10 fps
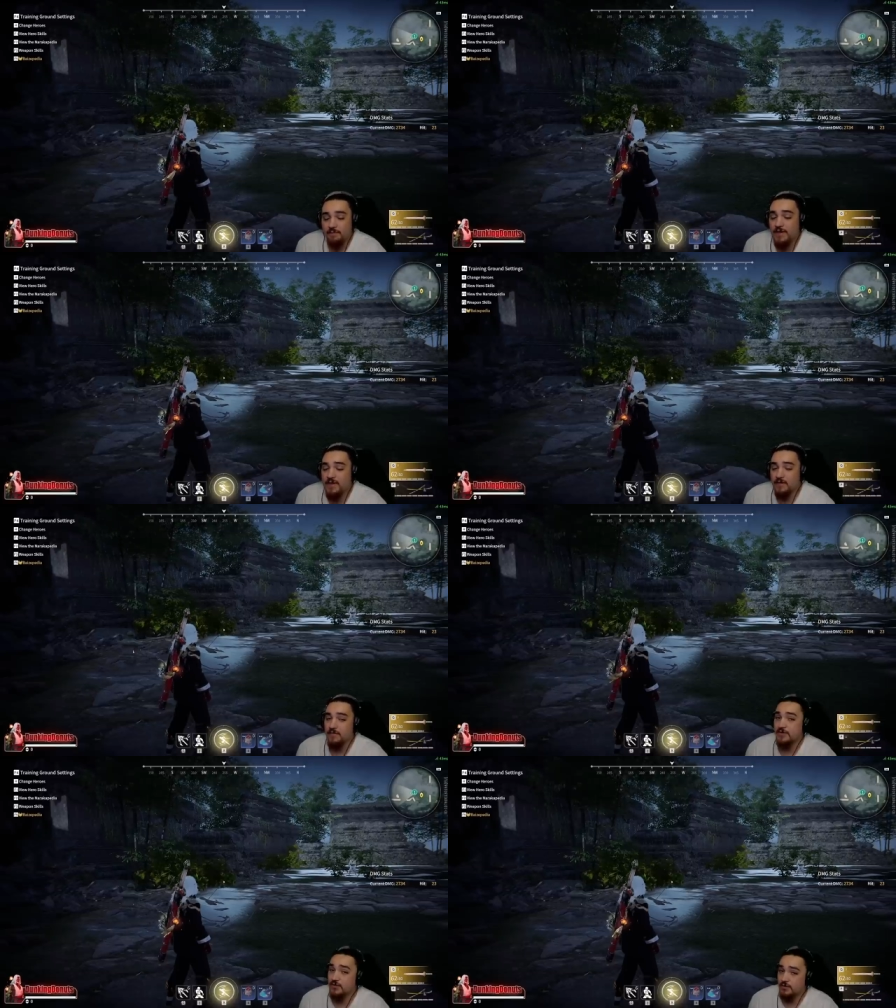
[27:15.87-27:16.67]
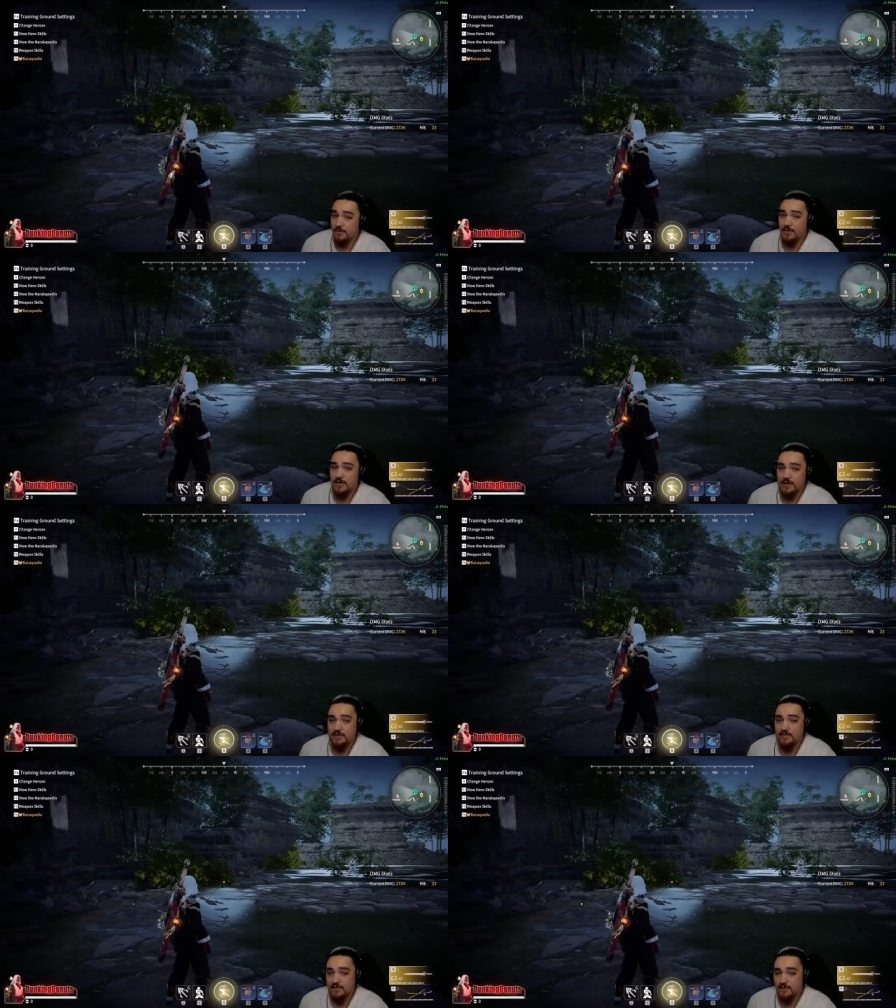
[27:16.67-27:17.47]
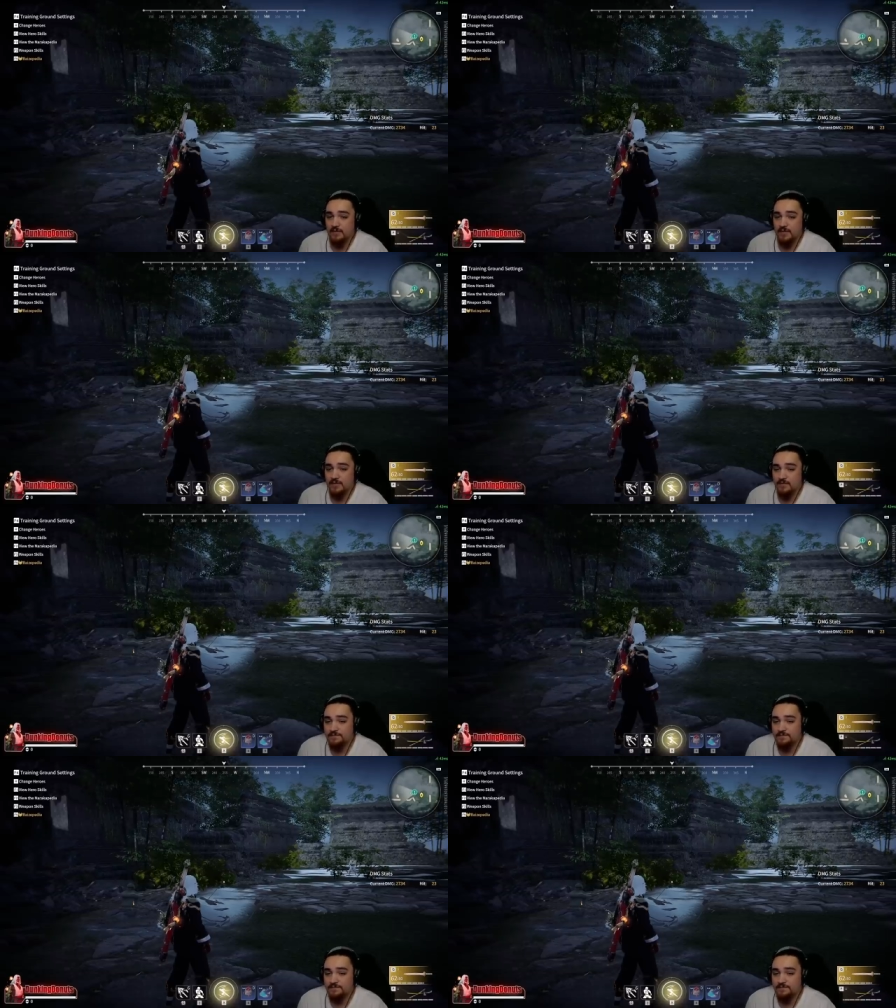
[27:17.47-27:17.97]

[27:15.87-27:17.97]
making you extremely hard to deal with.